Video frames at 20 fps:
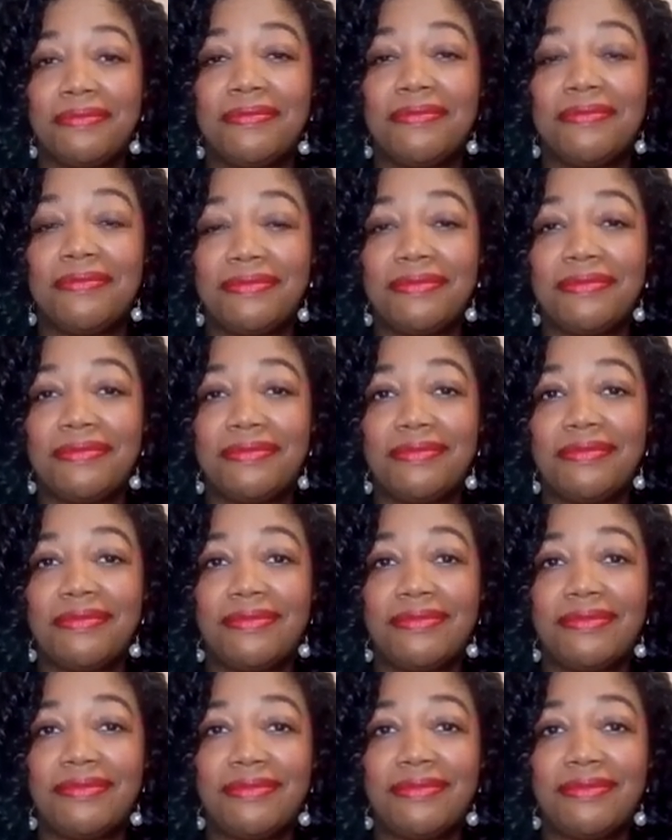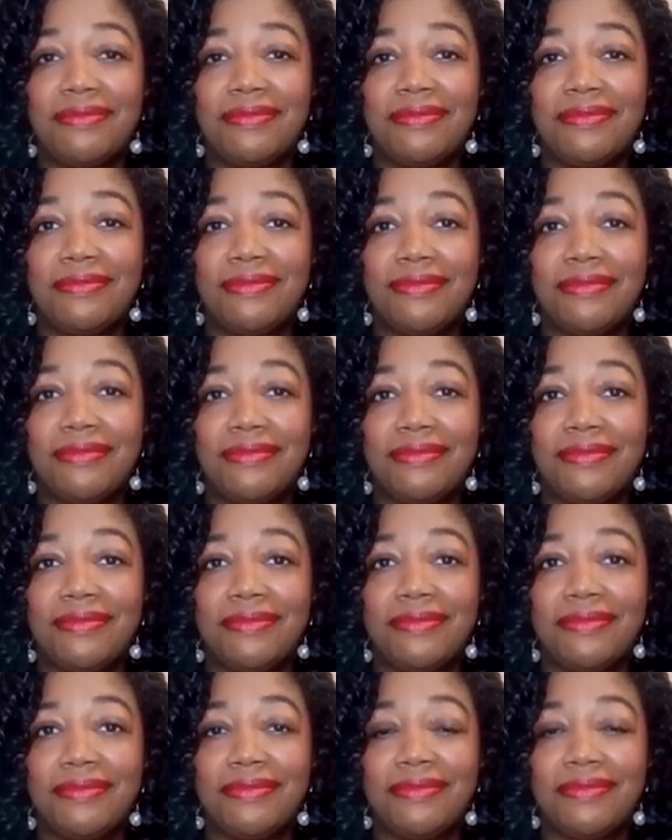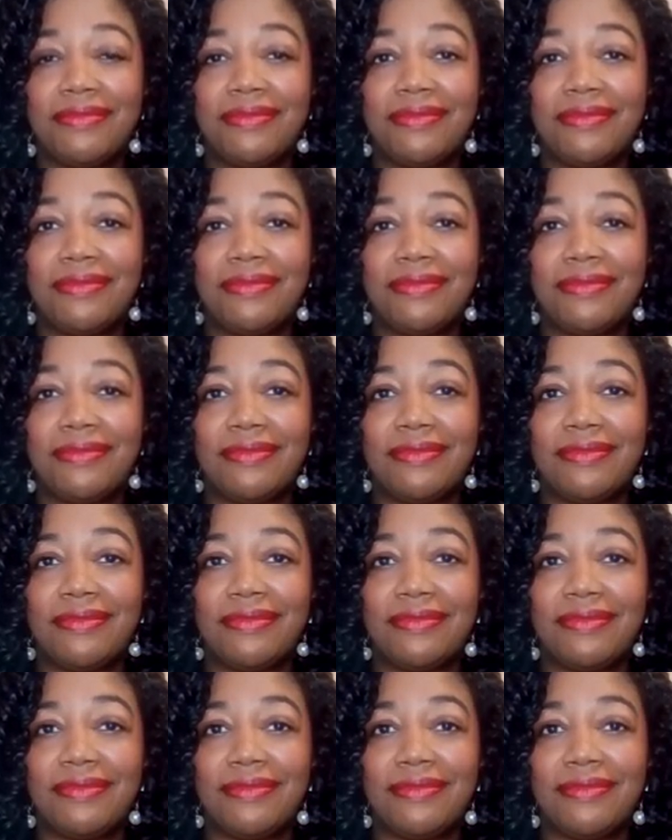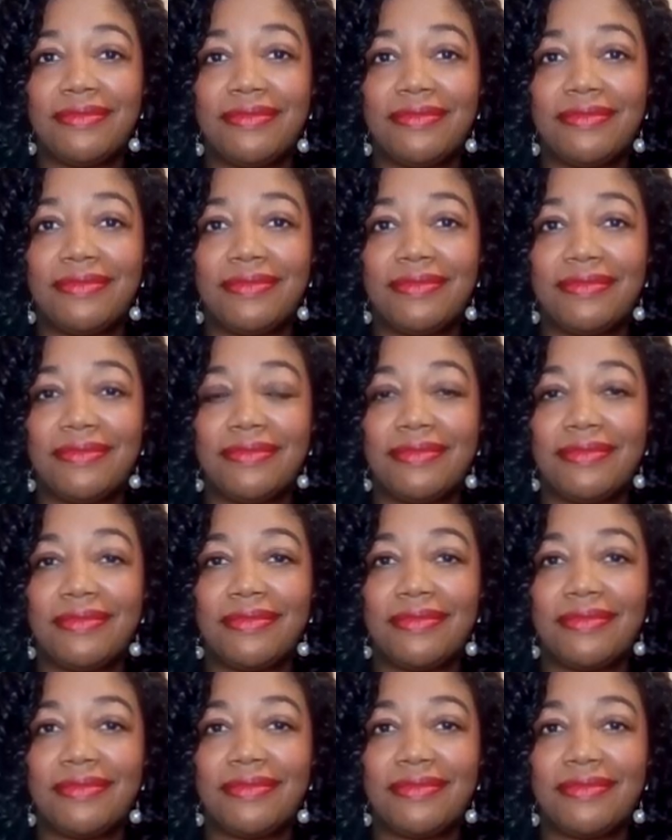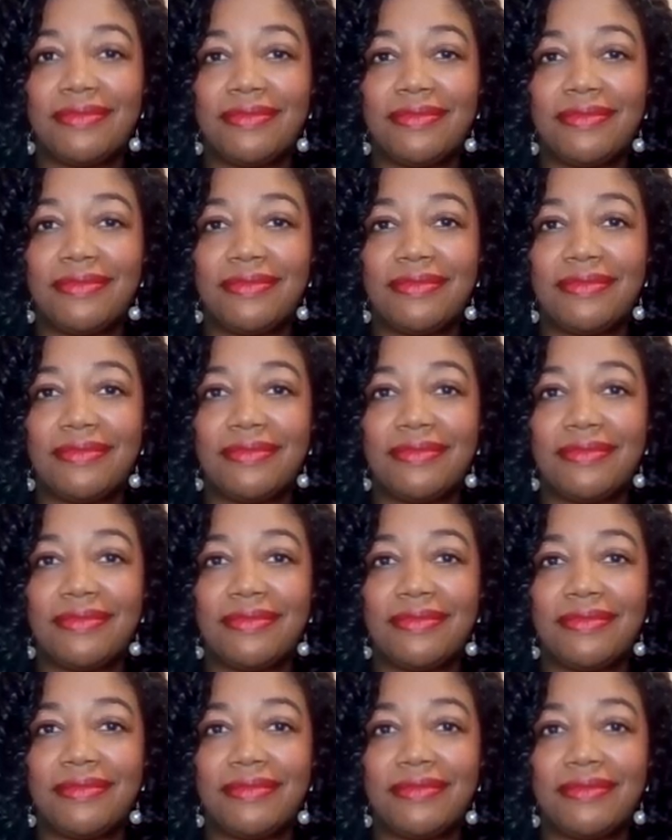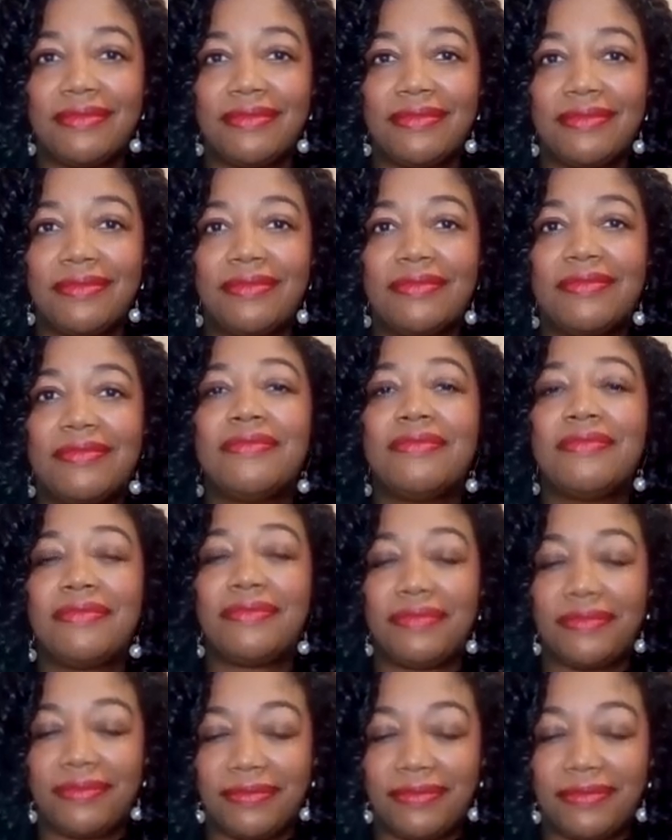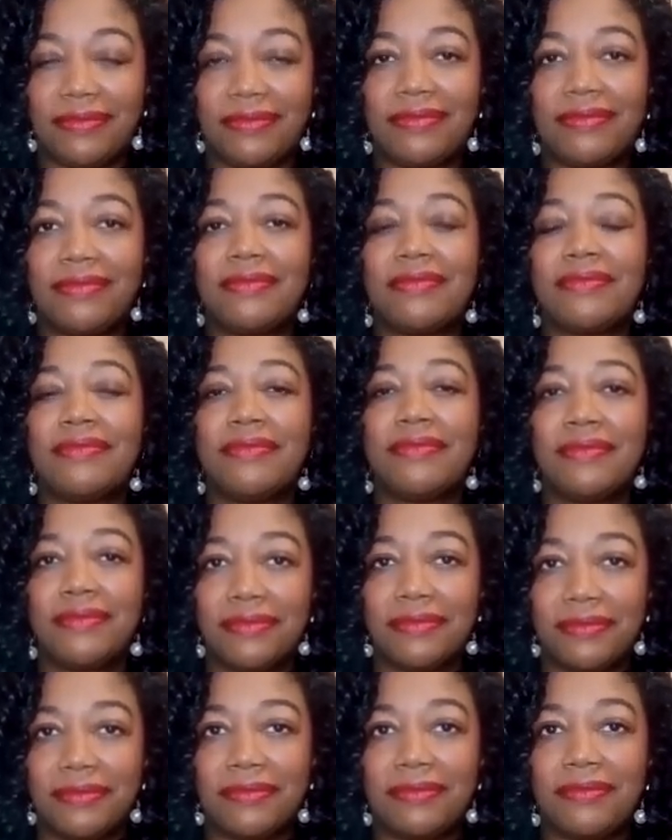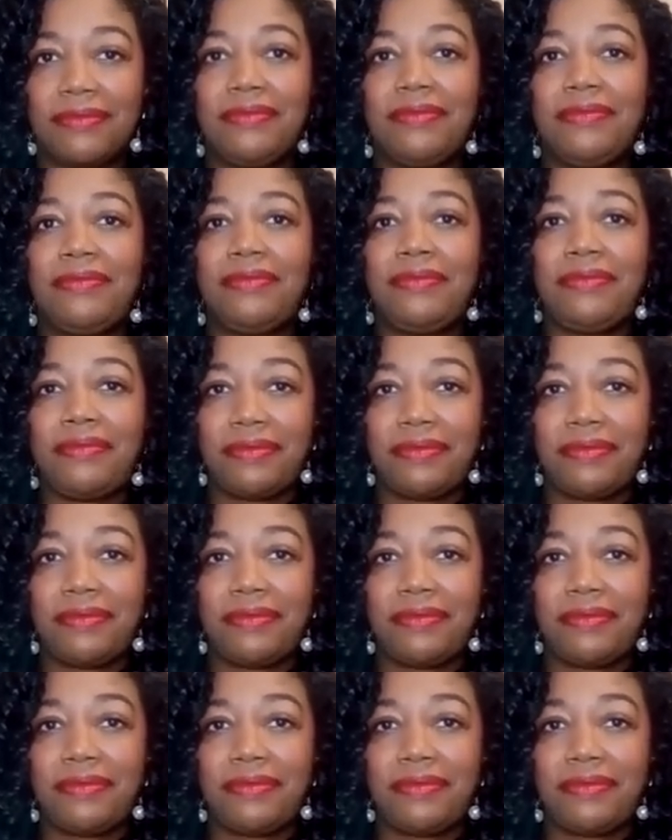This person isn't speaking.